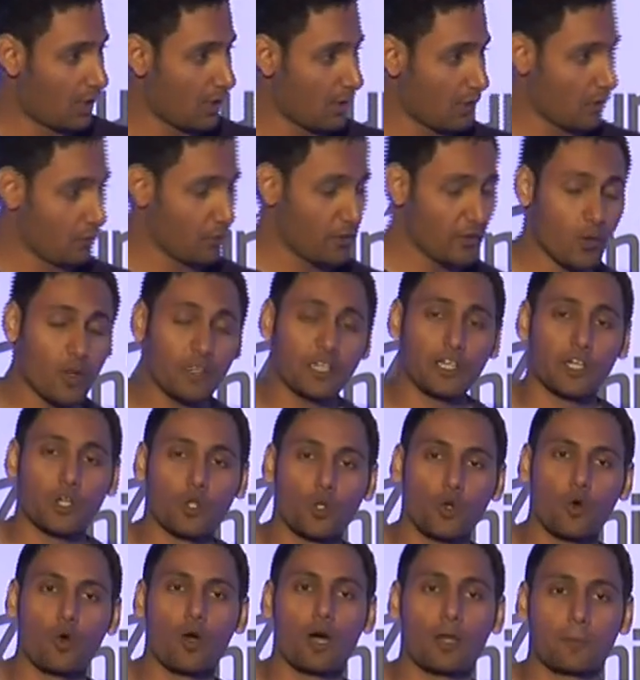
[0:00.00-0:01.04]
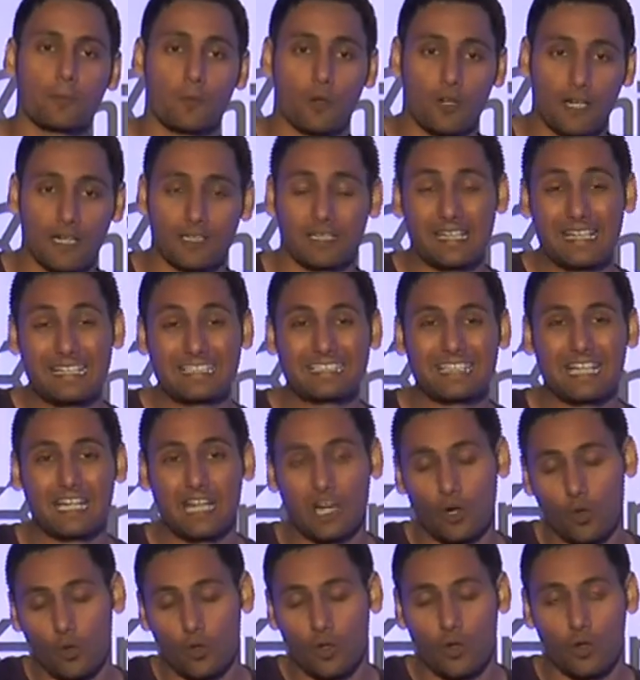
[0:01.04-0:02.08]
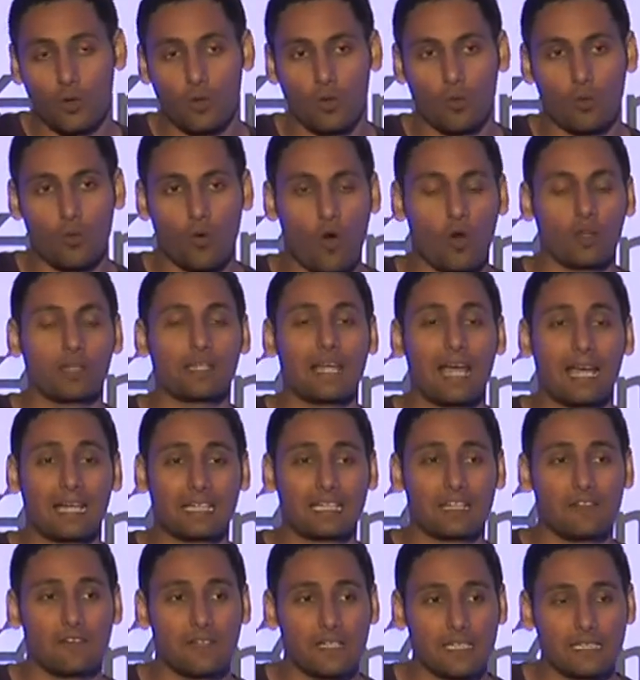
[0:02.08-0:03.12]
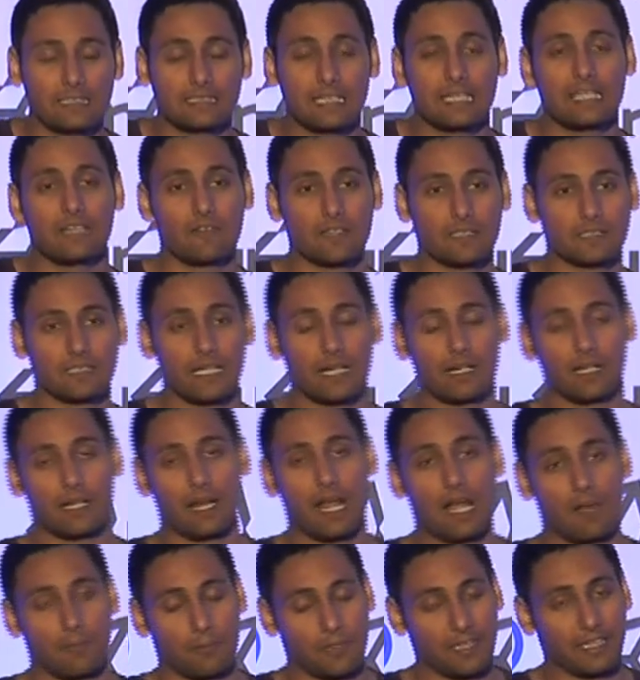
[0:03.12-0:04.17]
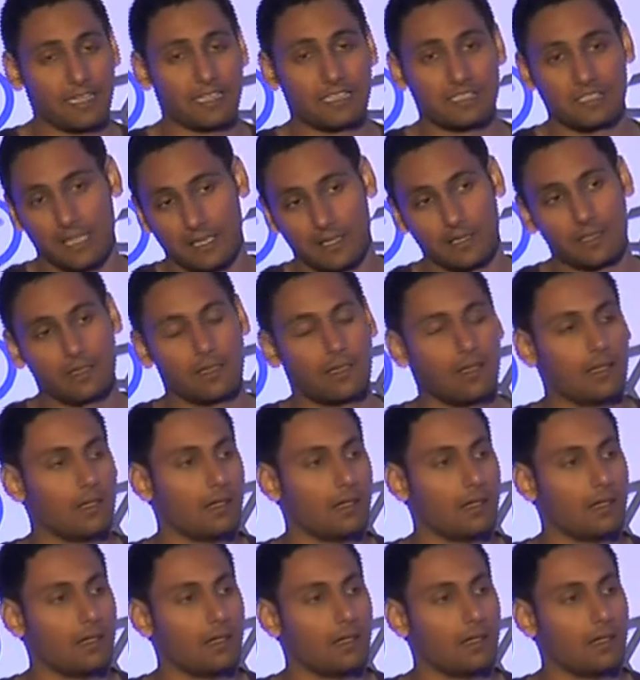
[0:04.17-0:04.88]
we want you to know our product inside out, all the activities and events that are happening inside.